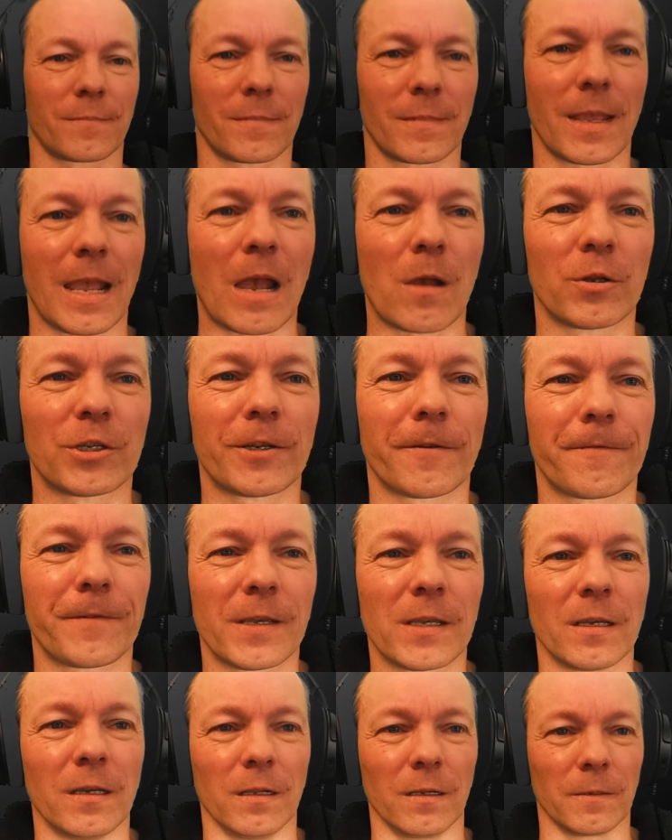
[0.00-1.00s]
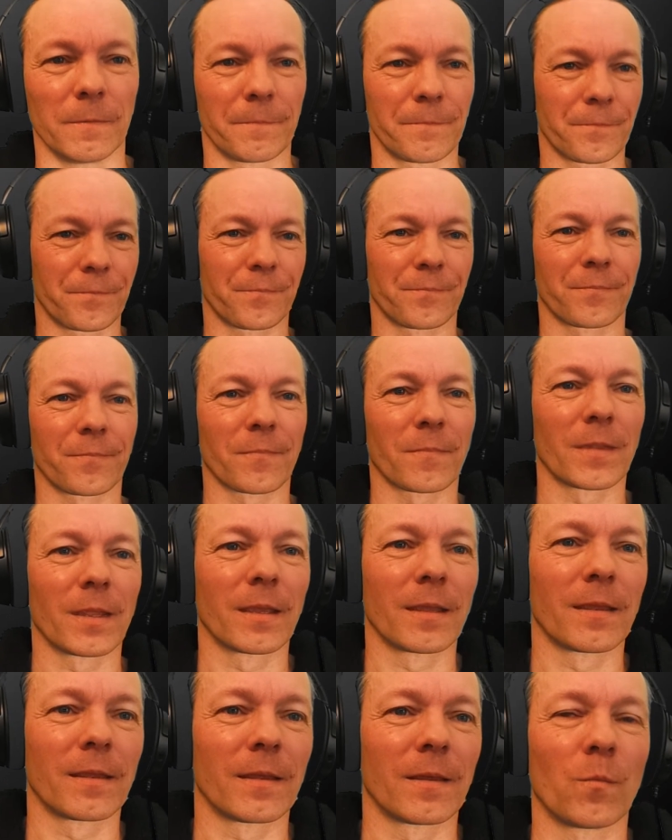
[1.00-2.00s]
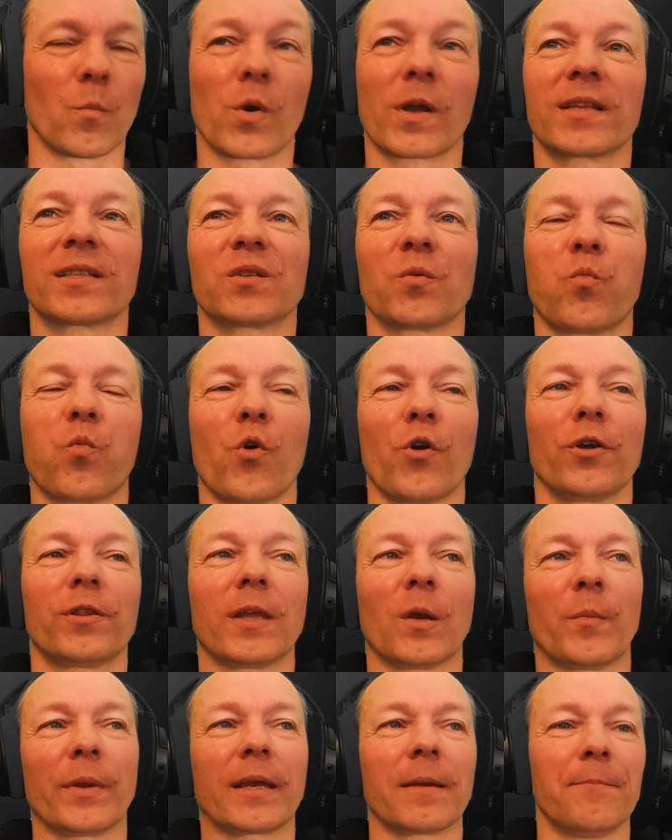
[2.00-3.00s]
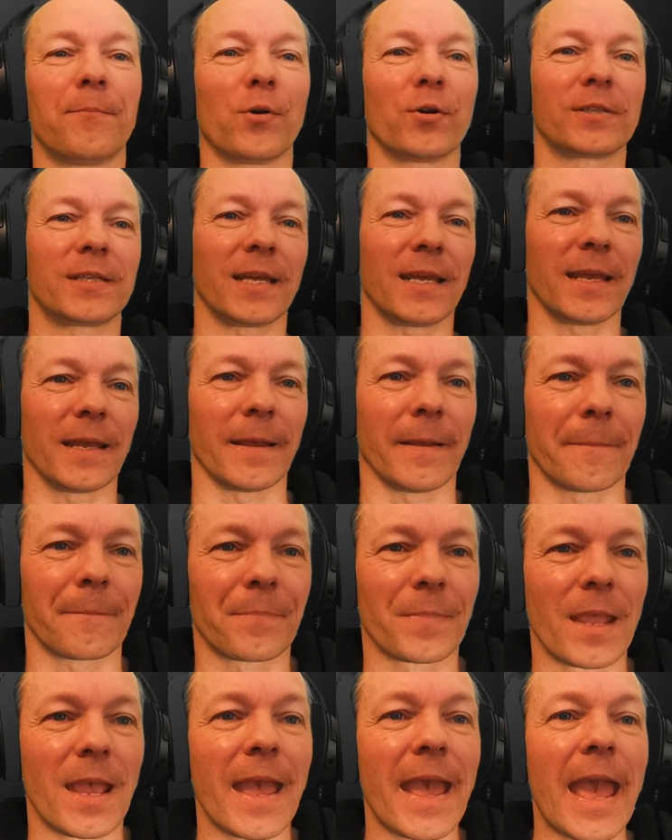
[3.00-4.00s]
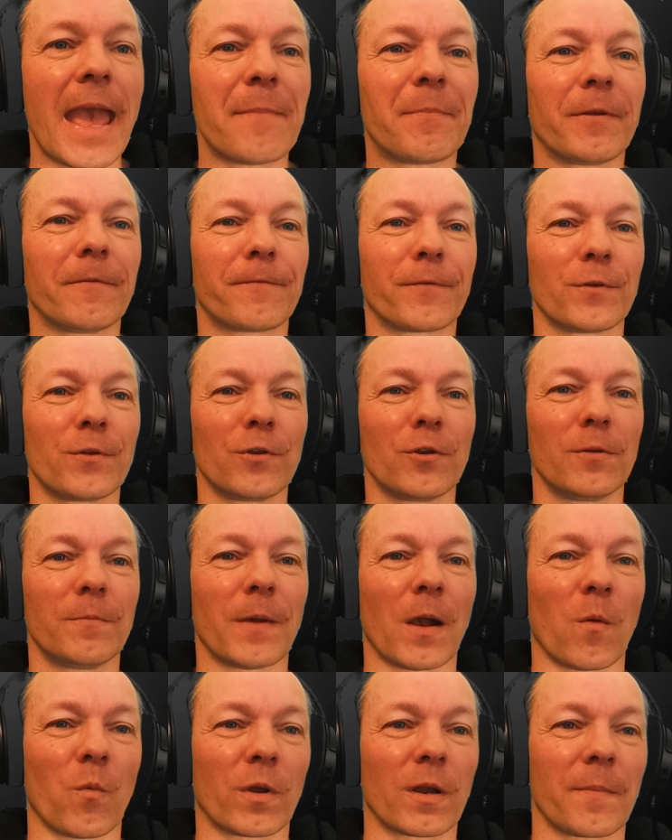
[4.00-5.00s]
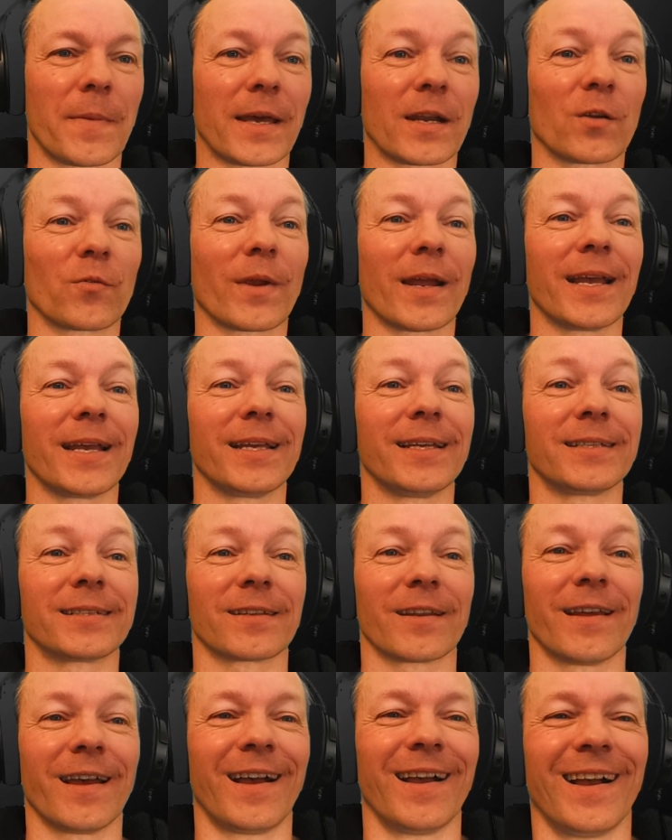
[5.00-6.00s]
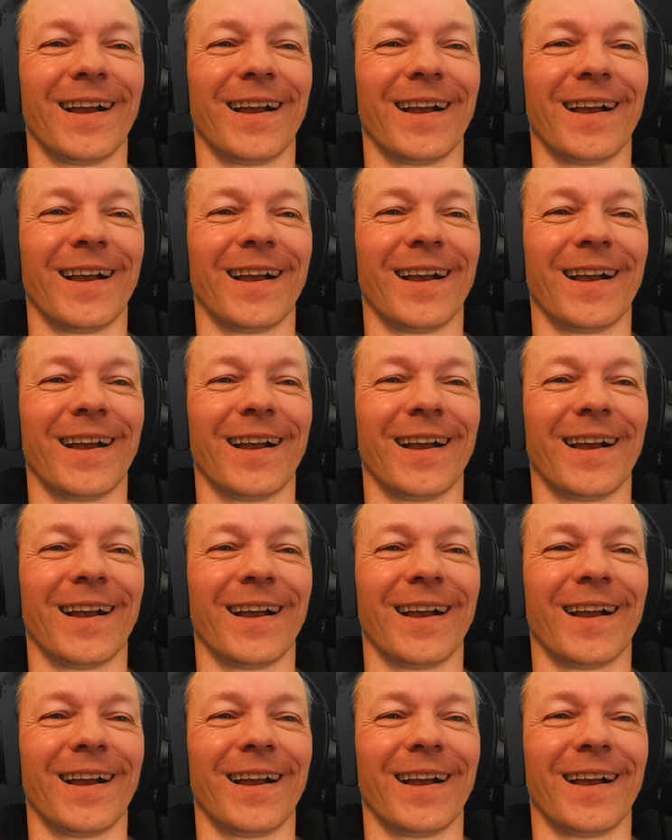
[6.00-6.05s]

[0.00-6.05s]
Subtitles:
How would you feel? What is a word that we can put here? Happy for you, but what about a raise? No.